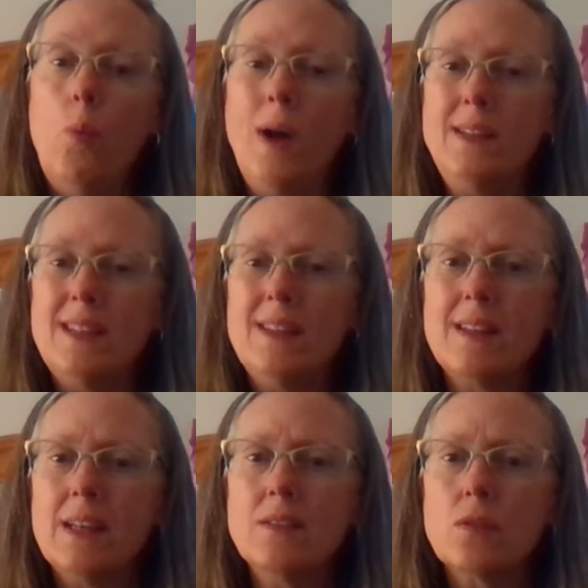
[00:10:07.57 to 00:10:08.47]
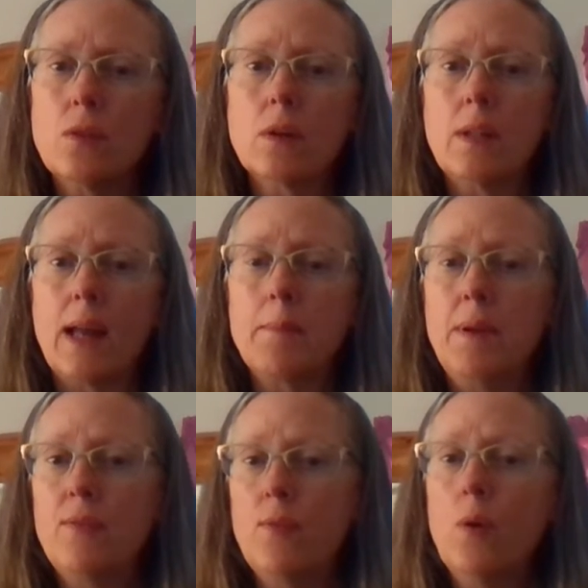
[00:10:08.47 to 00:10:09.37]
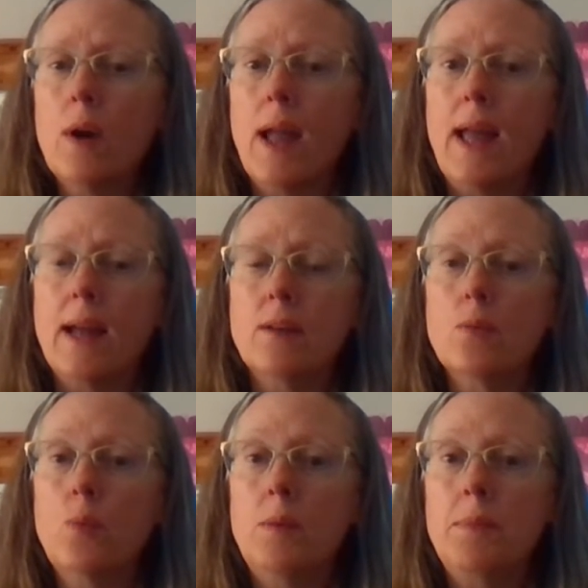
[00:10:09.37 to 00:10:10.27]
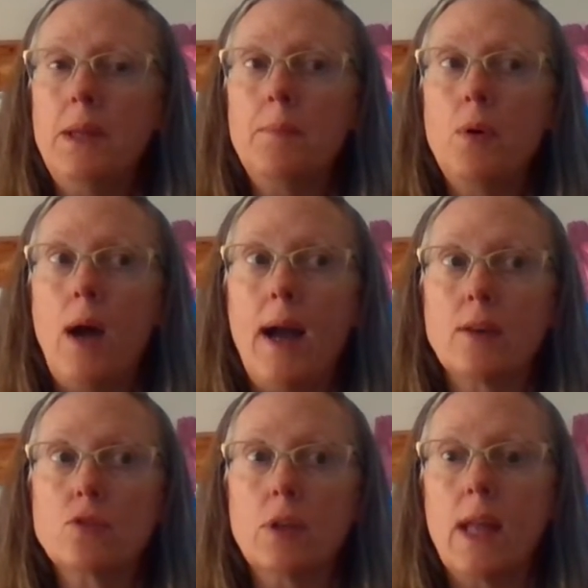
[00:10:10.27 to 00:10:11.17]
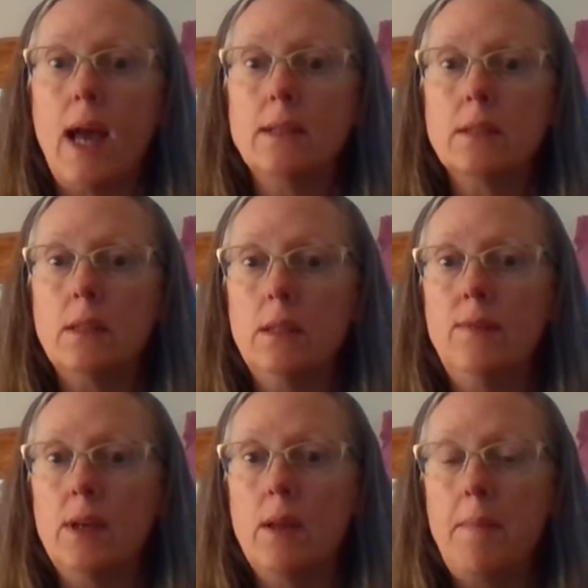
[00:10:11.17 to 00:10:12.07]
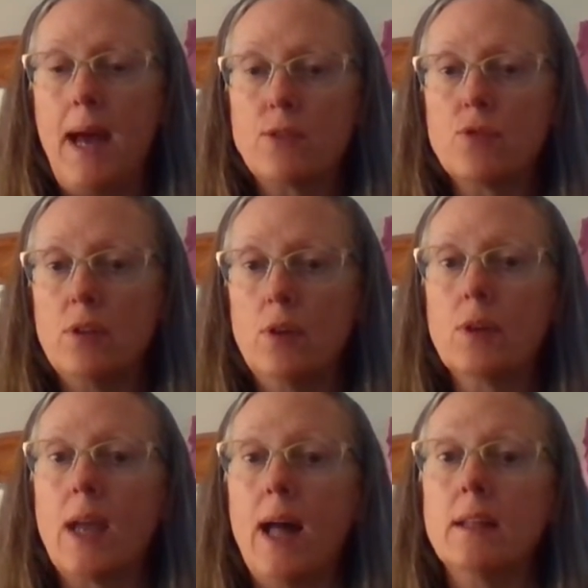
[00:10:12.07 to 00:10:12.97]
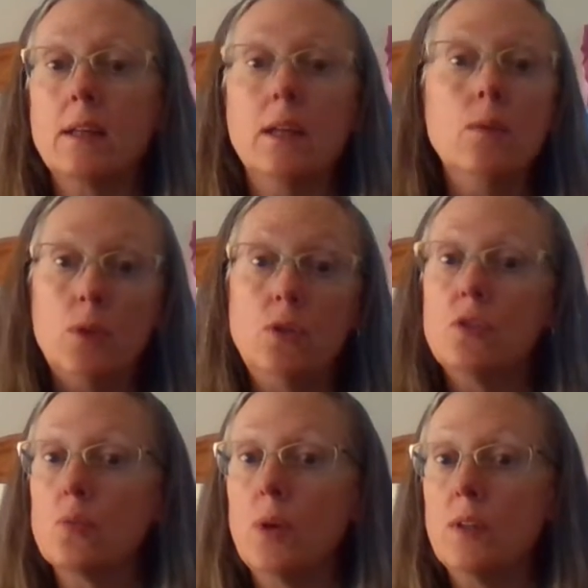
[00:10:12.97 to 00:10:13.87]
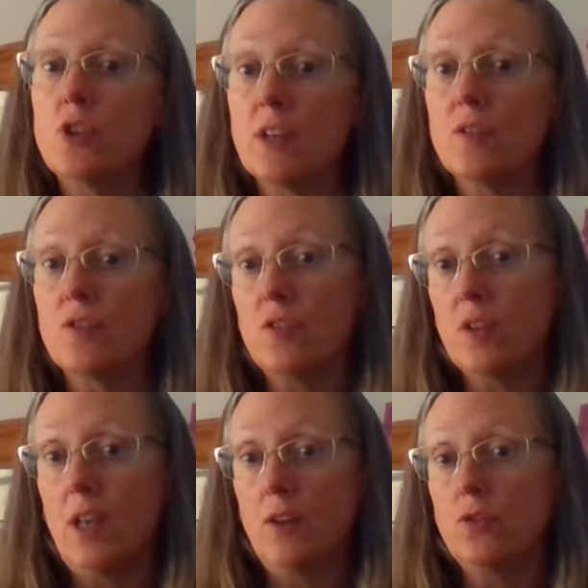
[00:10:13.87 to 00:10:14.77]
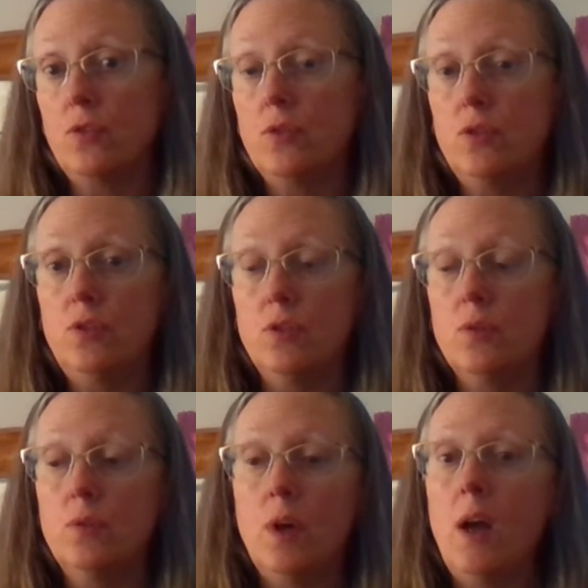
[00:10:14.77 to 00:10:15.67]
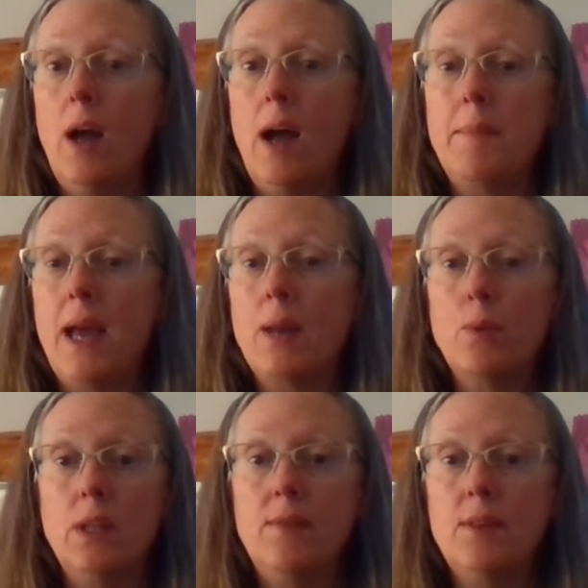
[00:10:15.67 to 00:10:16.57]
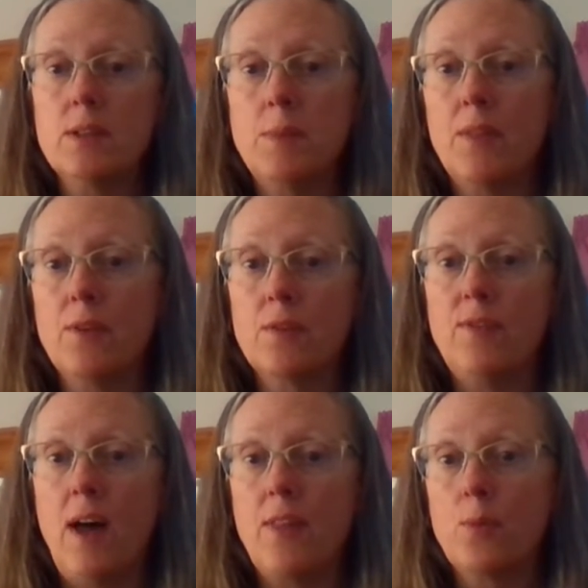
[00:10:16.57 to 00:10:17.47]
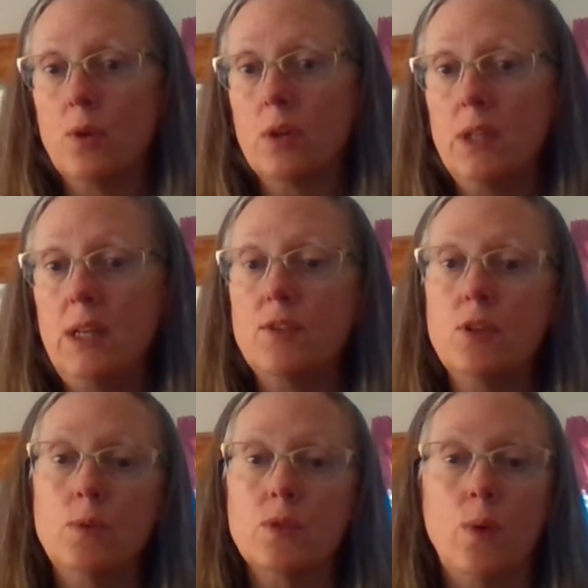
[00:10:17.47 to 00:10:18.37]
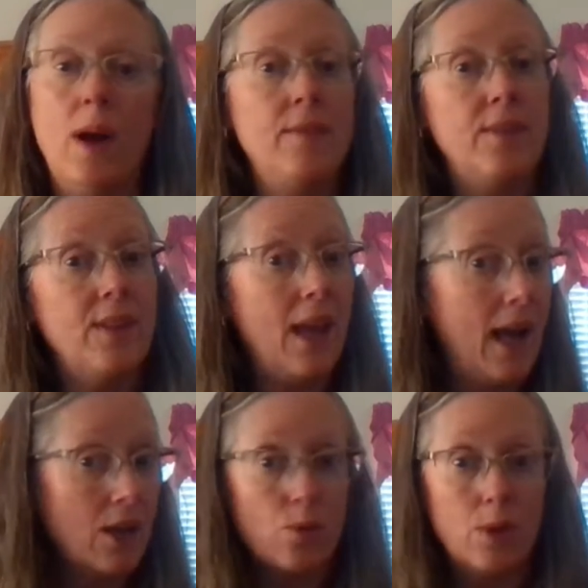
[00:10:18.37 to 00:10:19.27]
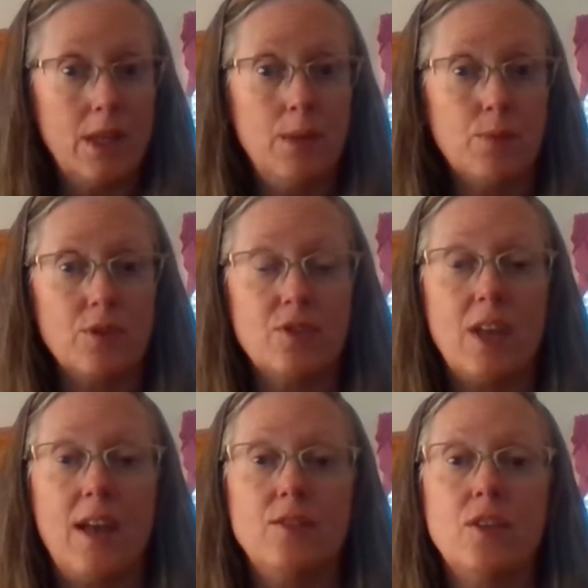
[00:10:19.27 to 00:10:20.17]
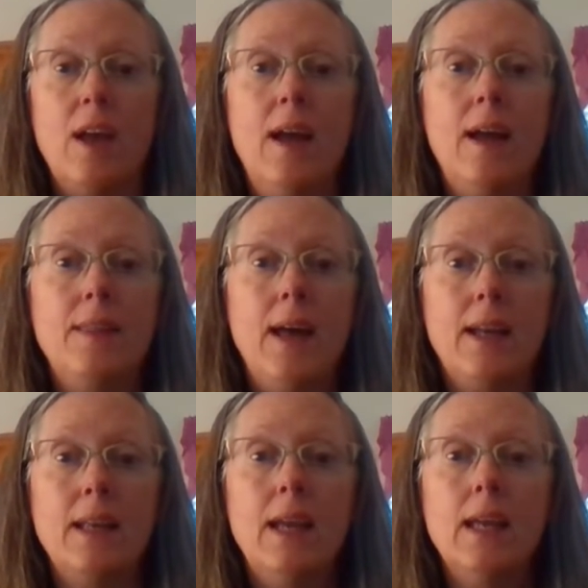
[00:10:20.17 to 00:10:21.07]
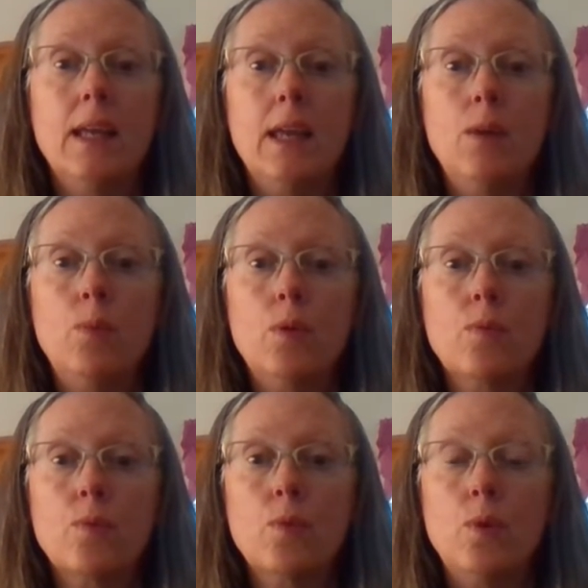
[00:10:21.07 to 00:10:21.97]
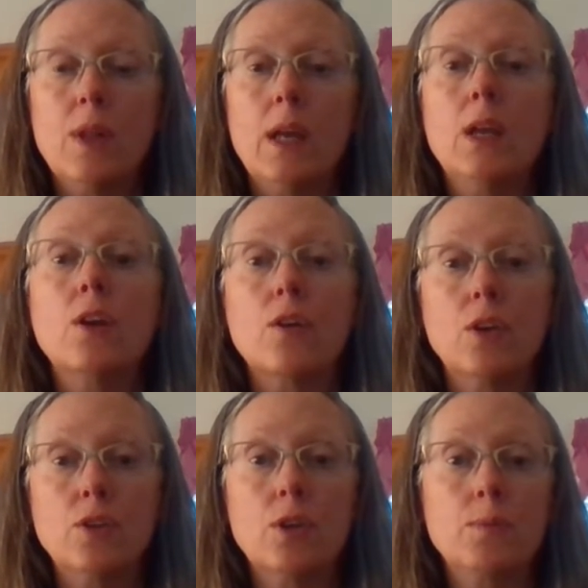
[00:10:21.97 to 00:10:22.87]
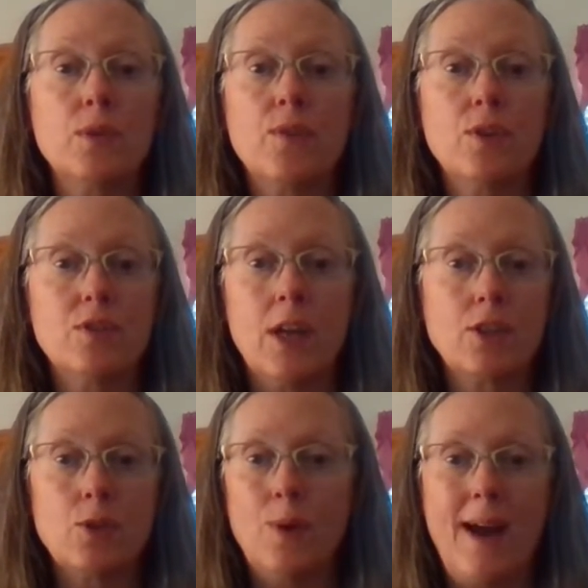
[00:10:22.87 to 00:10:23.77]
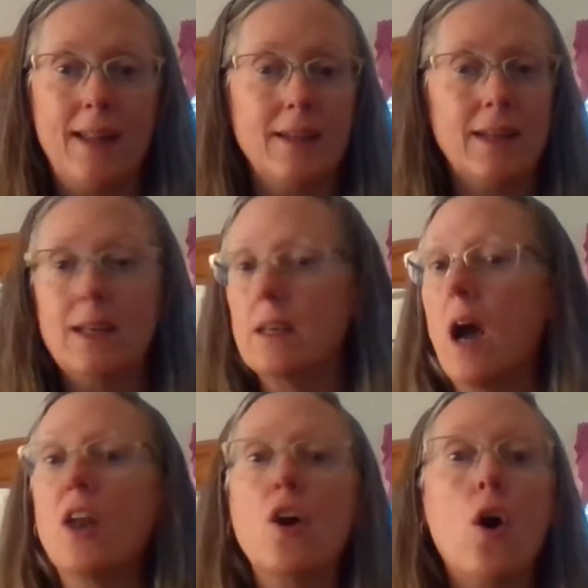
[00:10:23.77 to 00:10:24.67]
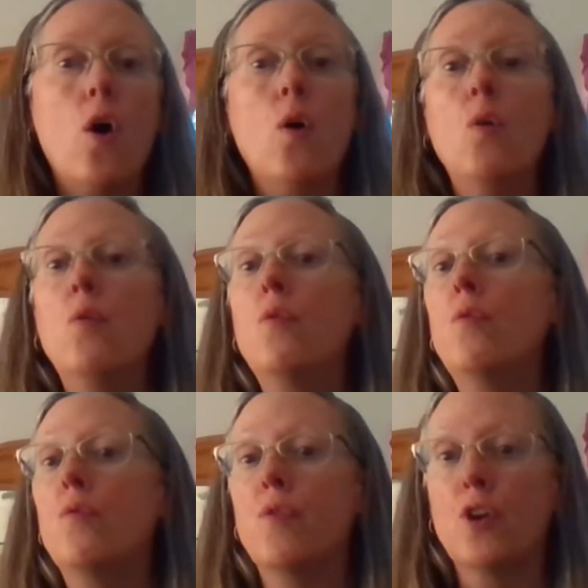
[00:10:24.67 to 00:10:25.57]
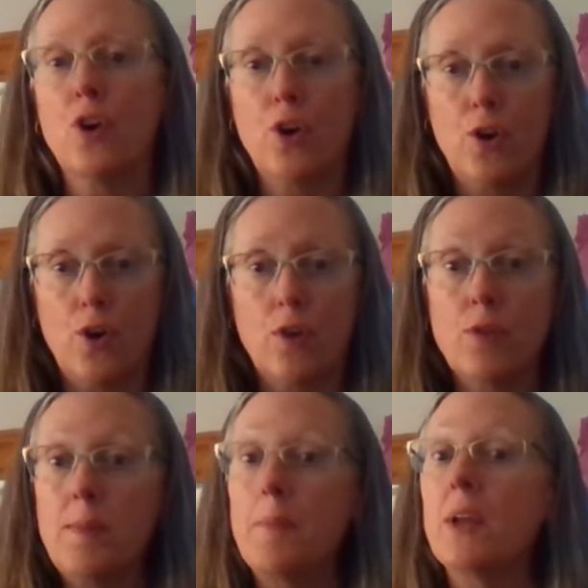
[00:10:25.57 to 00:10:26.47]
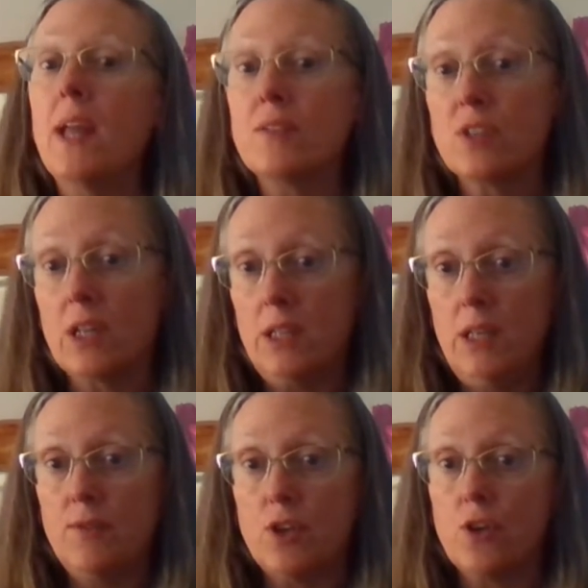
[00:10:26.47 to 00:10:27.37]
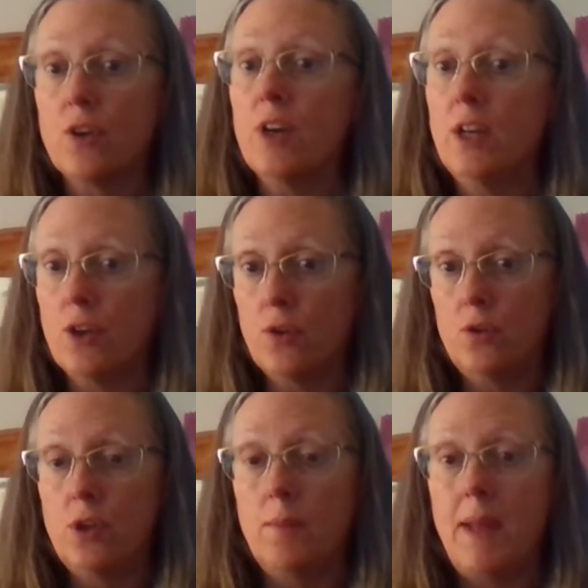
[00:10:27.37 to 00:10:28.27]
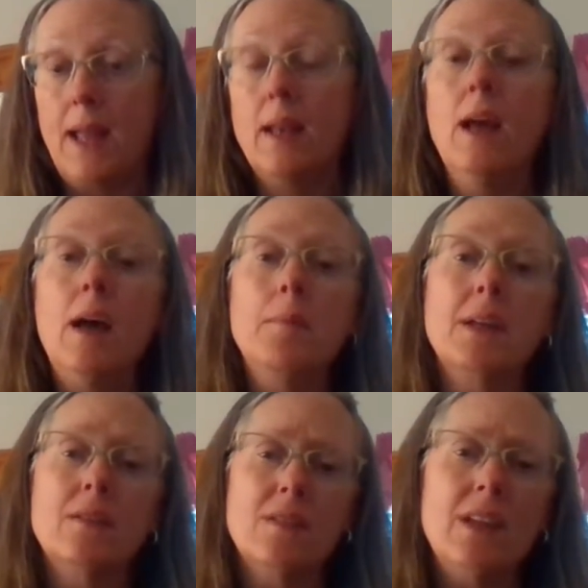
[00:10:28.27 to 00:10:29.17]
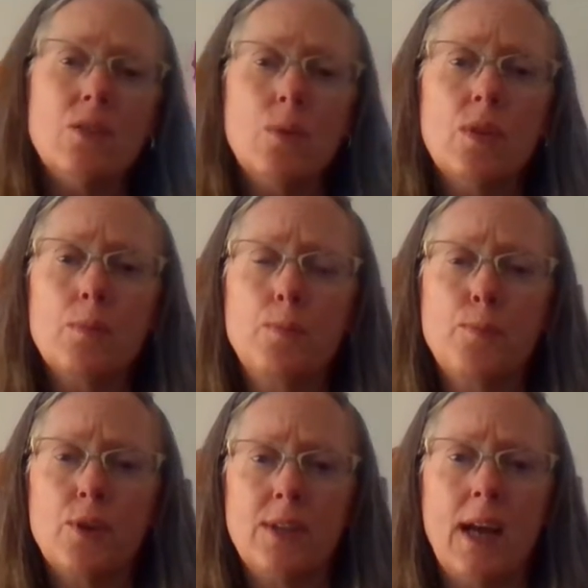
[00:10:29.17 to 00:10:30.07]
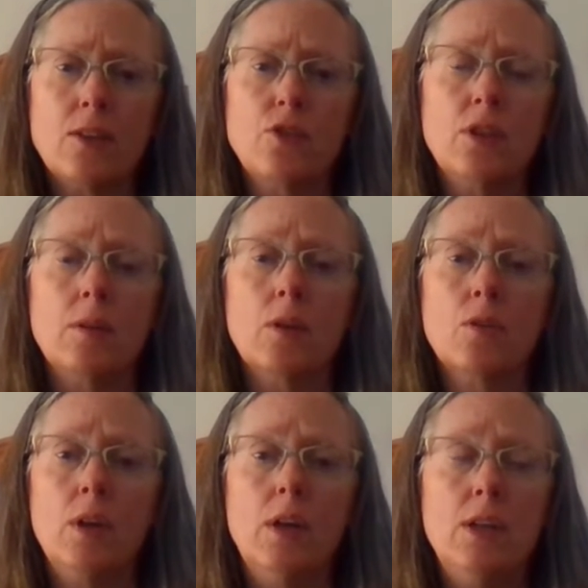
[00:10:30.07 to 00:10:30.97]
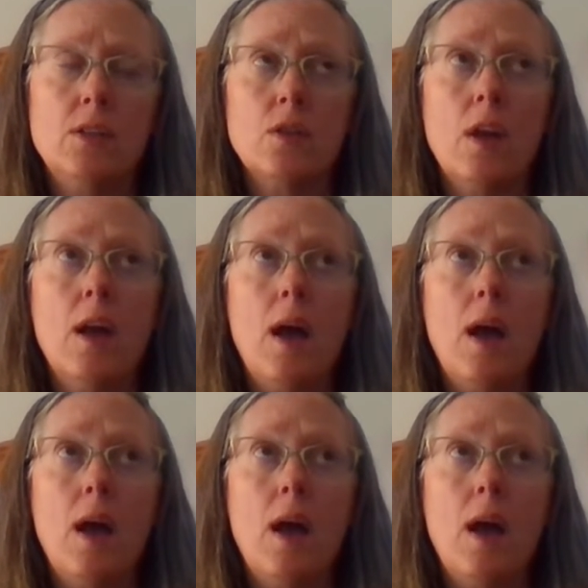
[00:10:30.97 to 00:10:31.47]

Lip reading: what did things look like beforehand when people actually had to live in a matrilocality, which is what Genesis tells you to do? A man will leave his mother and father, will cleave to his wife, and the actual Hebrew says that he will rule in her in terms of her sexuality, not over her. Remember, he has to cleave to her in her domain, because that's where the protection is